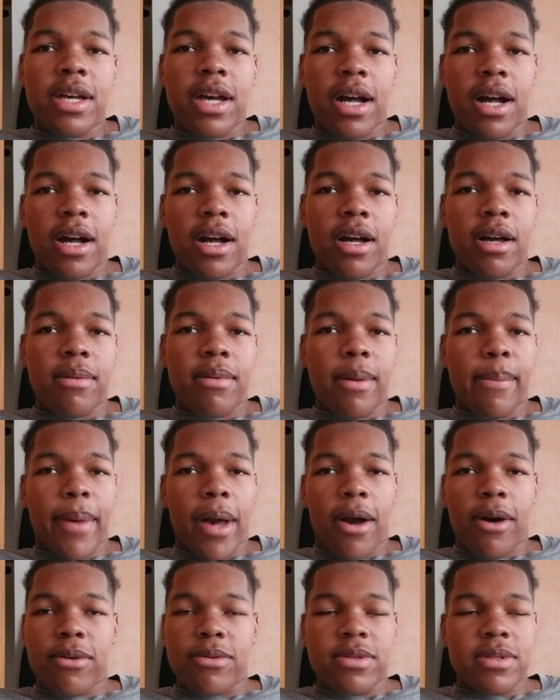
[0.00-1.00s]

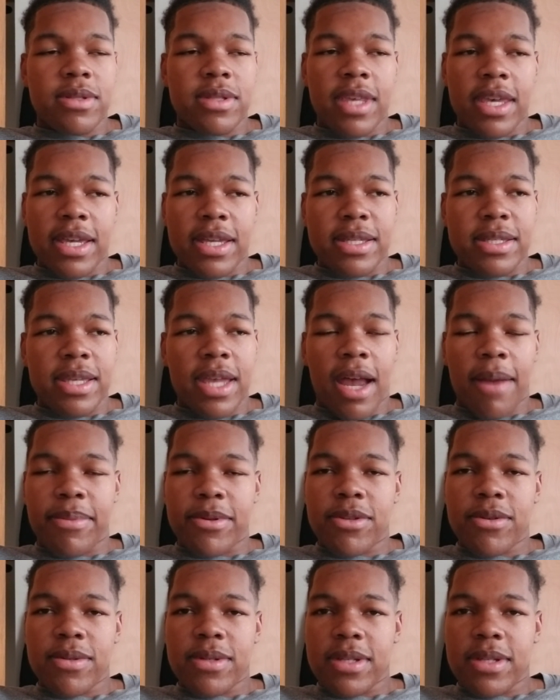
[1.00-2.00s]
about things and
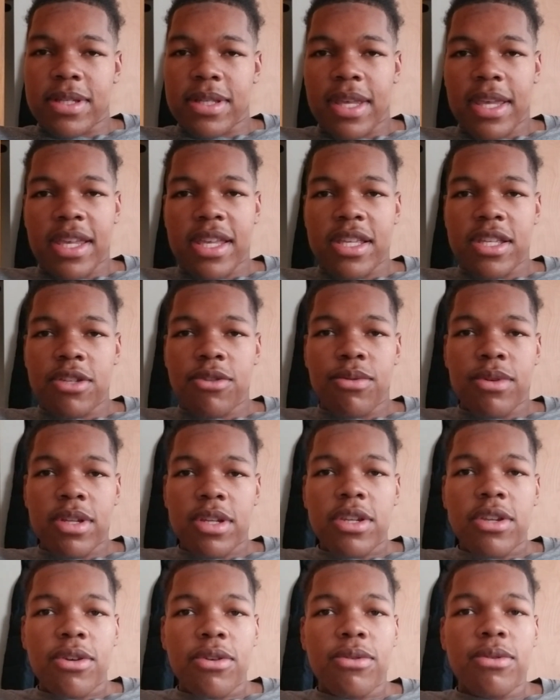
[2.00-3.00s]
opportunities that you
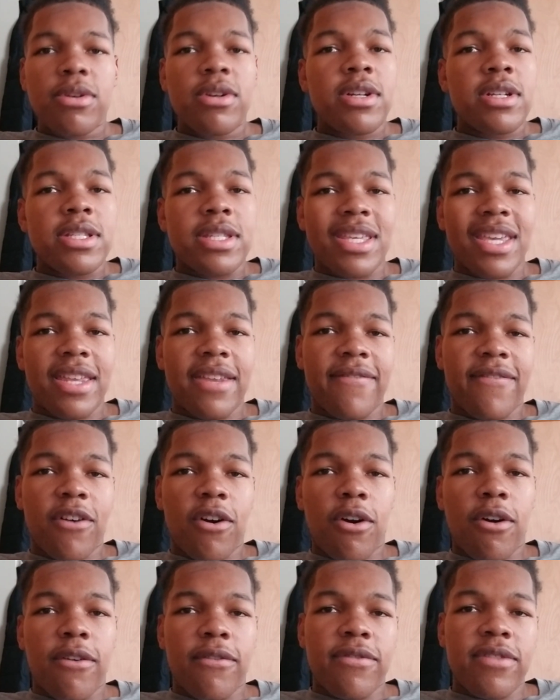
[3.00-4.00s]
can do to get
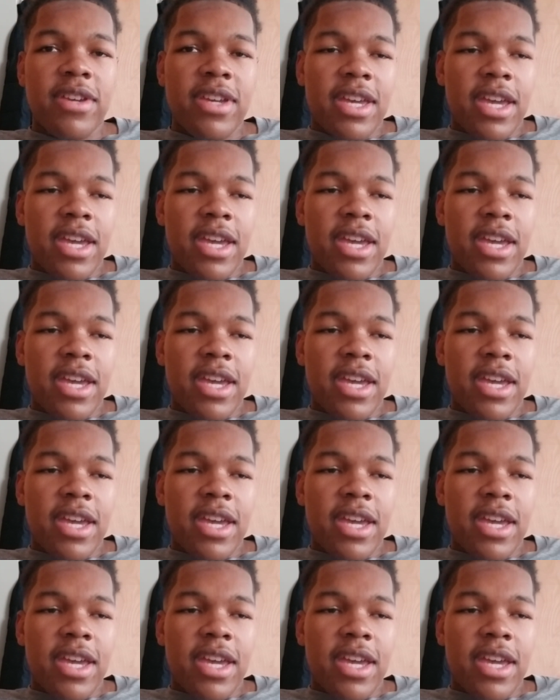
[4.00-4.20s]
involved.